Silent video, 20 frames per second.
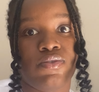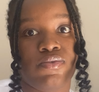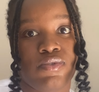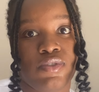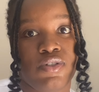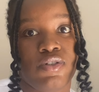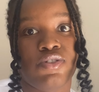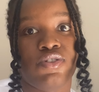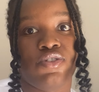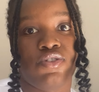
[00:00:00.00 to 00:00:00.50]

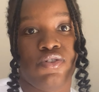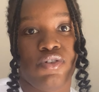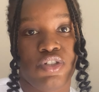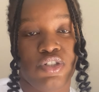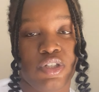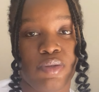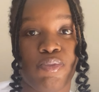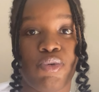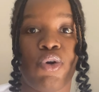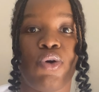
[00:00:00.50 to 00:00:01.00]
the
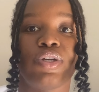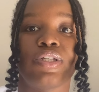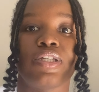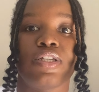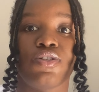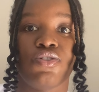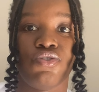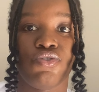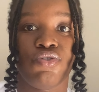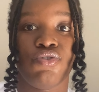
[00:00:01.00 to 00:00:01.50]
registration
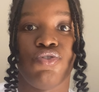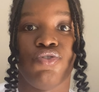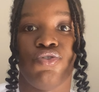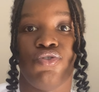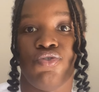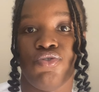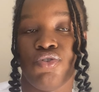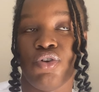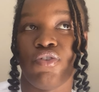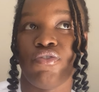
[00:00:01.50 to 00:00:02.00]
process due to
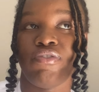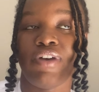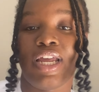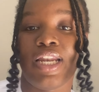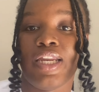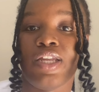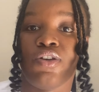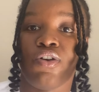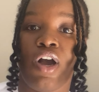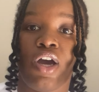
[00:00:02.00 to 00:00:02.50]
not
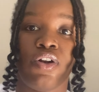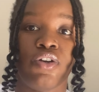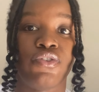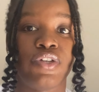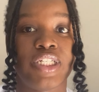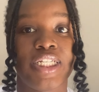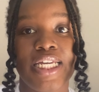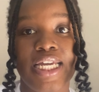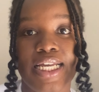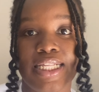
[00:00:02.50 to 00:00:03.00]
filing your annual
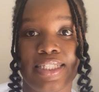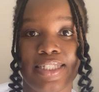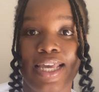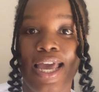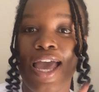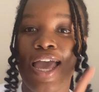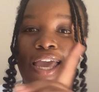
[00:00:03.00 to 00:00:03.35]
returns.